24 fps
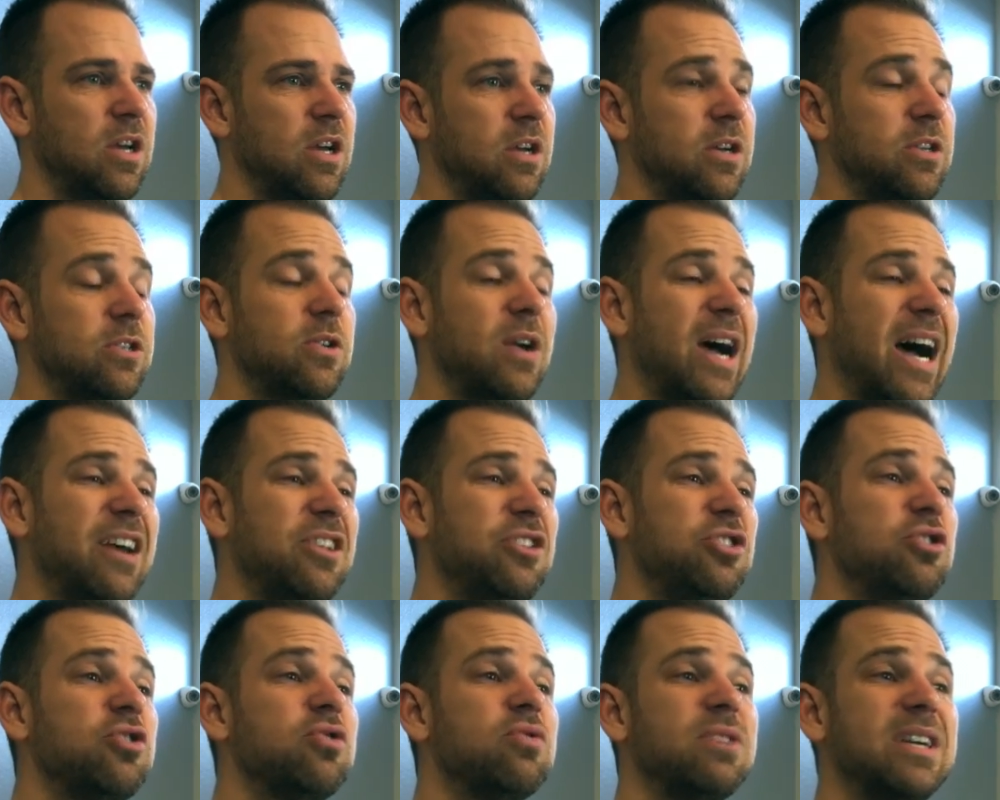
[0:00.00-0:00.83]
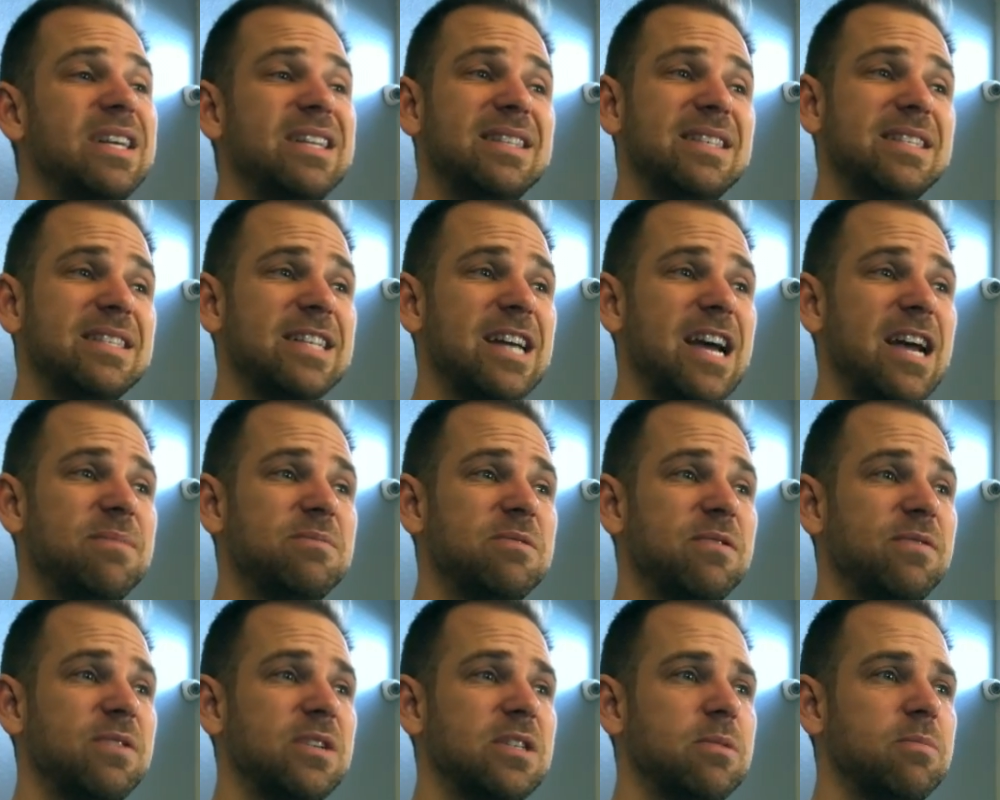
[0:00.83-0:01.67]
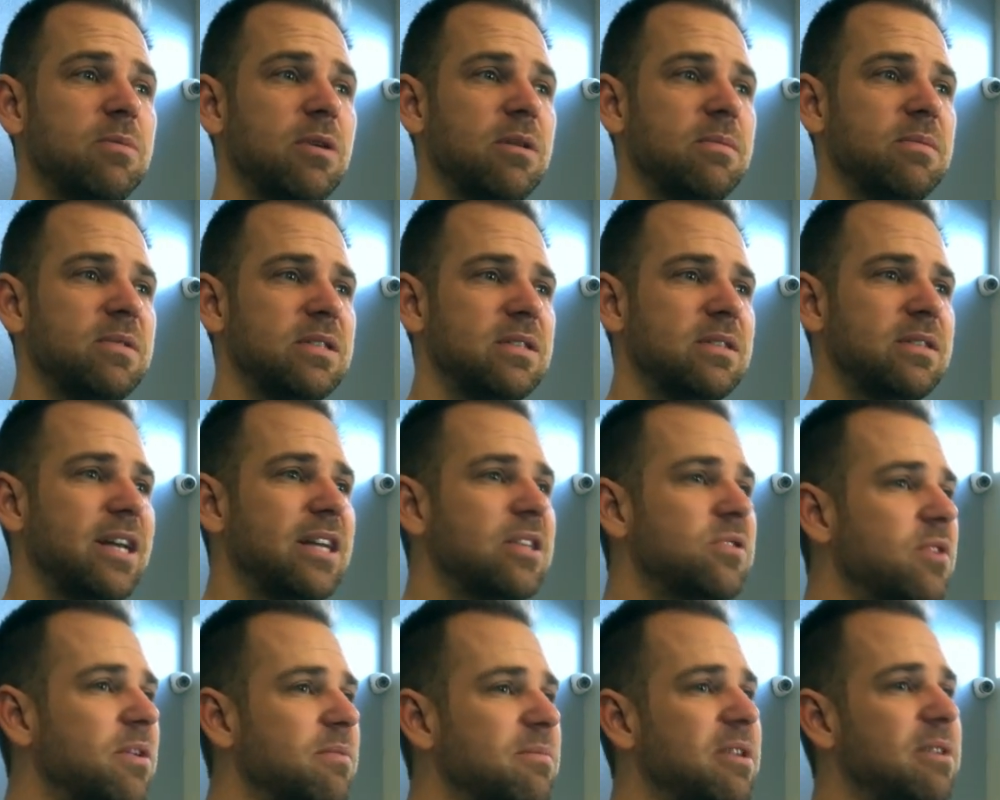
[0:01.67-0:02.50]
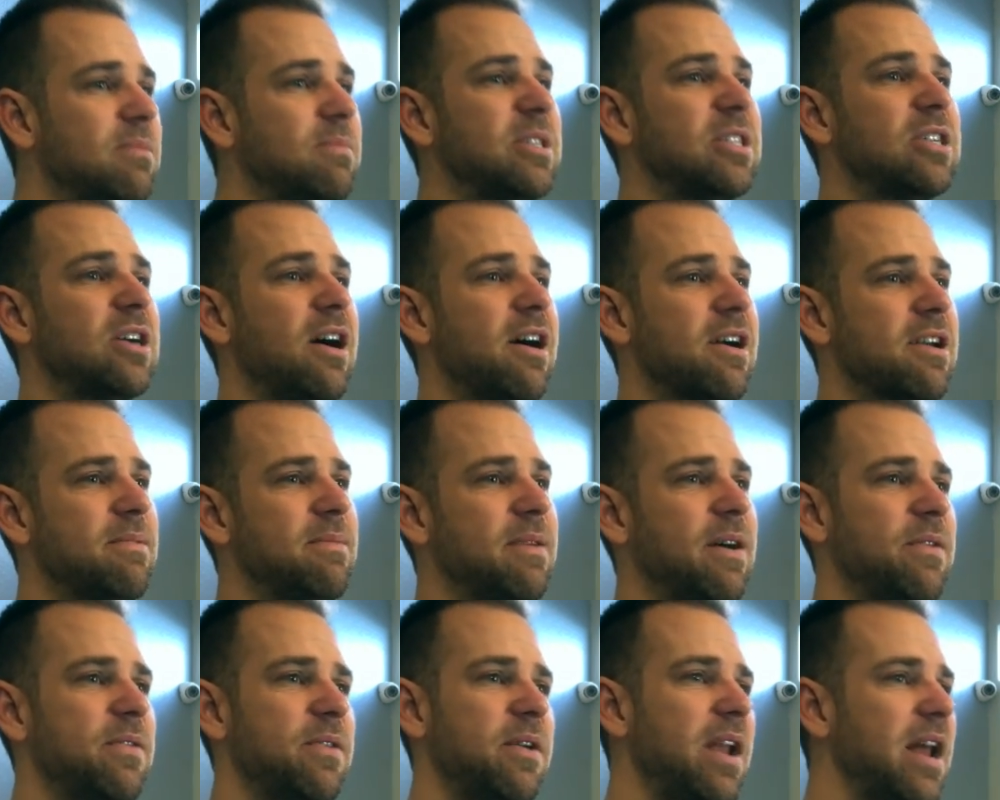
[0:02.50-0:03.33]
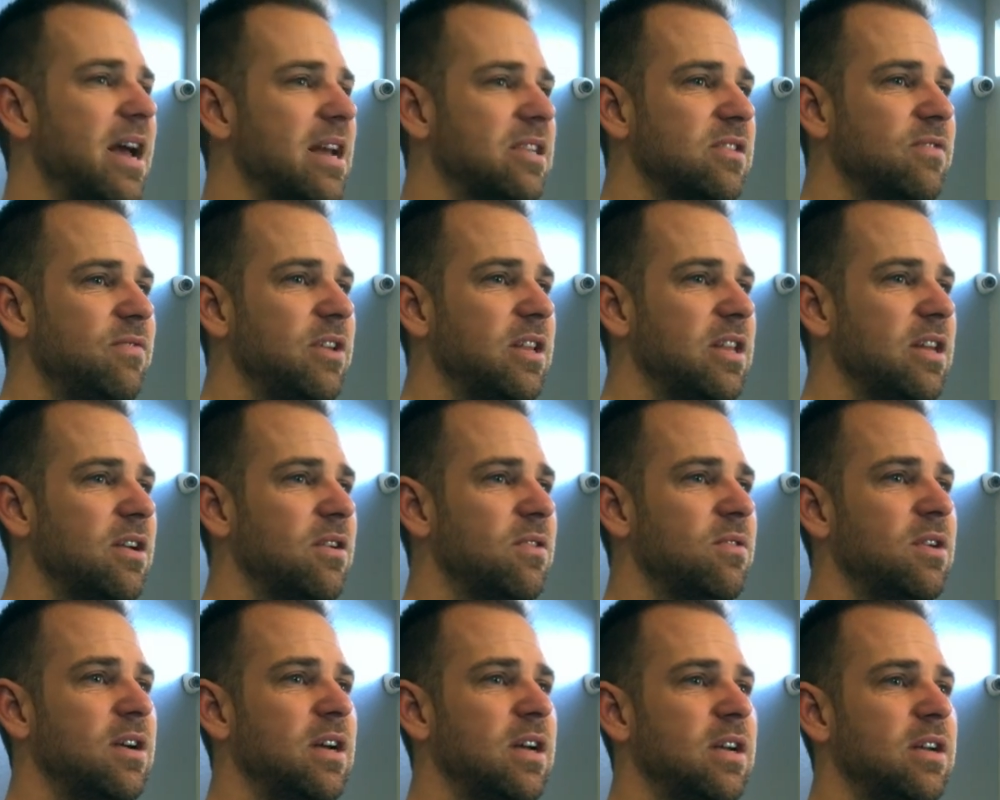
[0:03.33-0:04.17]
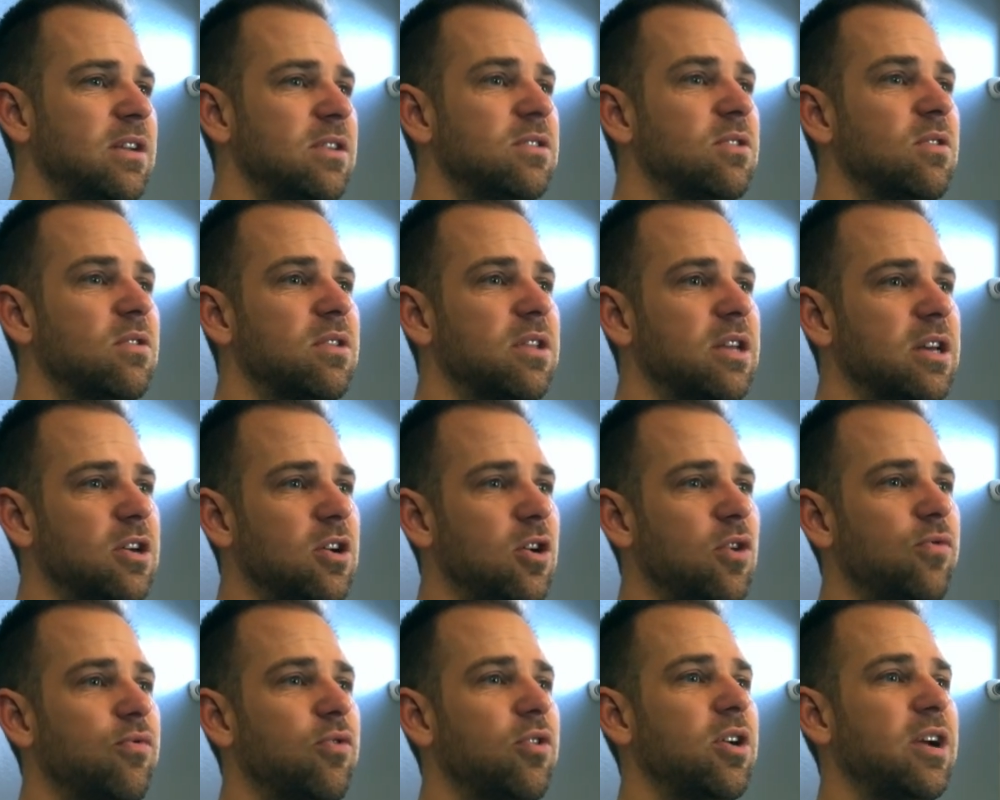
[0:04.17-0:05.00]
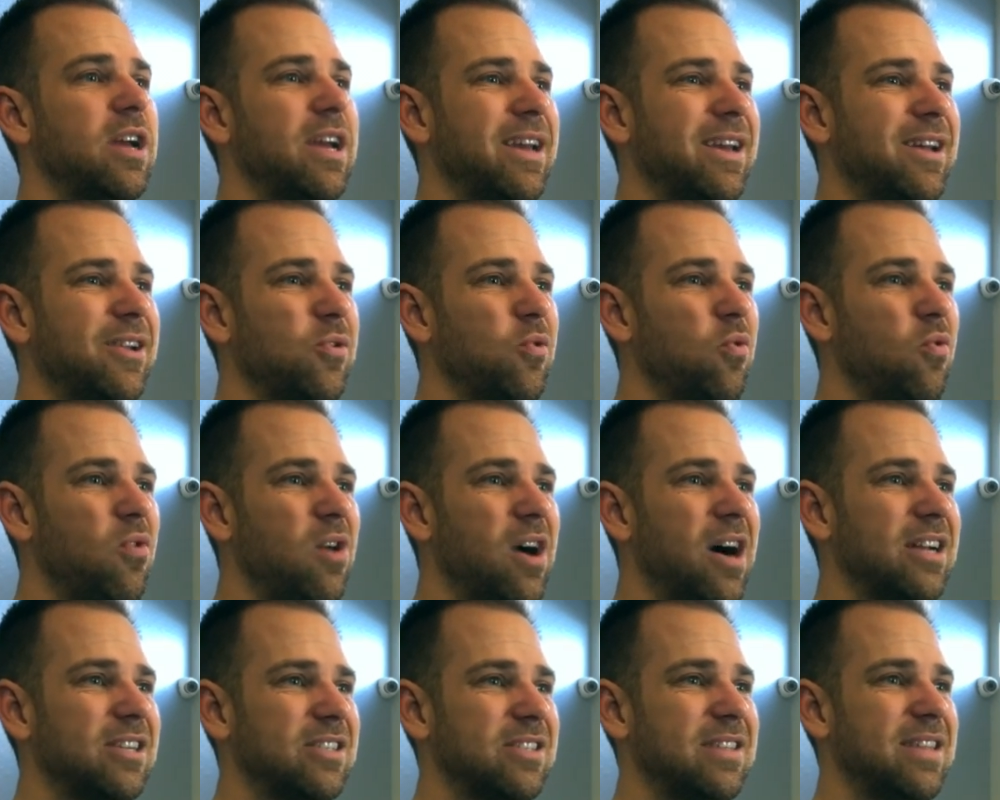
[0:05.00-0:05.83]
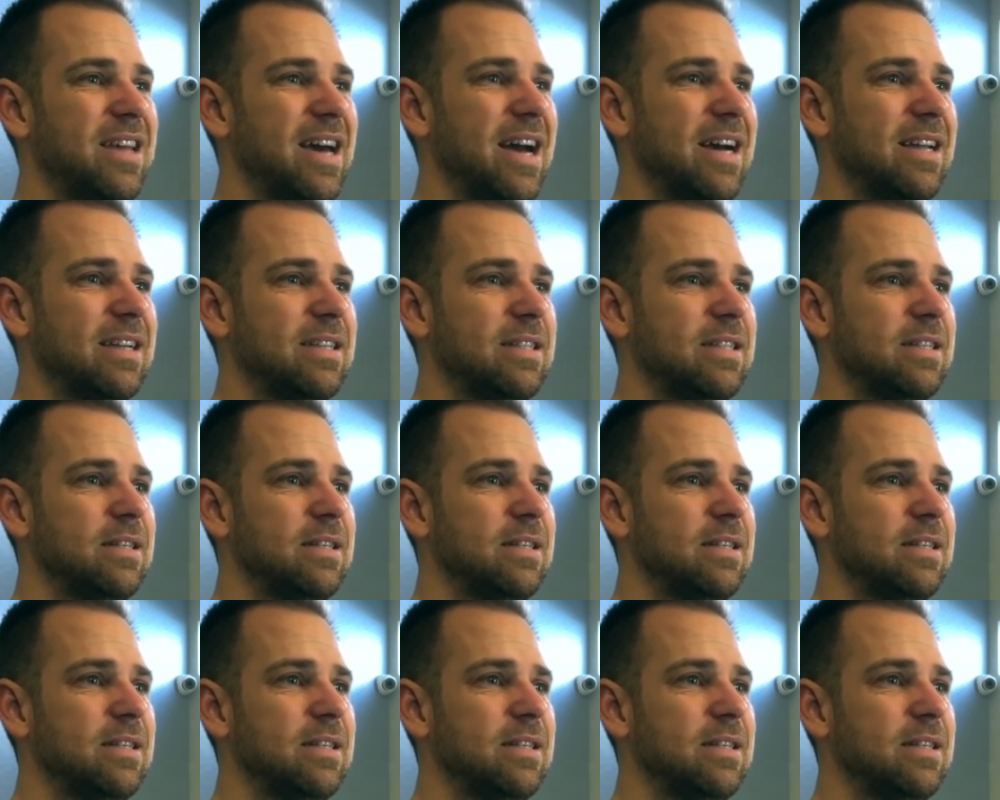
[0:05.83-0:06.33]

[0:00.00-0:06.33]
So how do you create these types of experiments? That's what I'm going to be talking about in the next video. So click over and watch that.